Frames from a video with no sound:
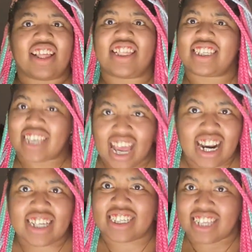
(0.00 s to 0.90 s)
This
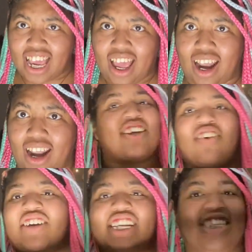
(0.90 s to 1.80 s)
cannot stand. So
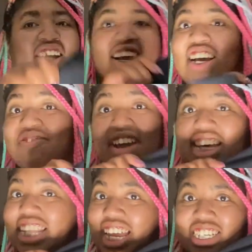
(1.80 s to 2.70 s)
I'm going to start my
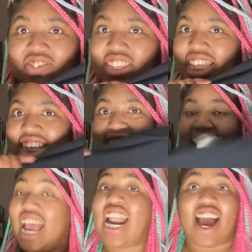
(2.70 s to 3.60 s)
collection with this,
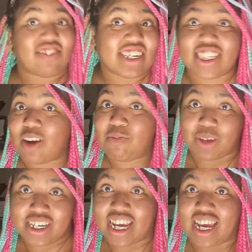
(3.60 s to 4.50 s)
and I'm going to start
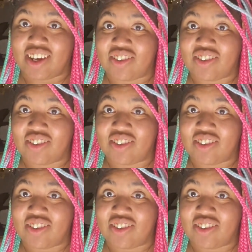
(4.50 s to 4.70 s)
building.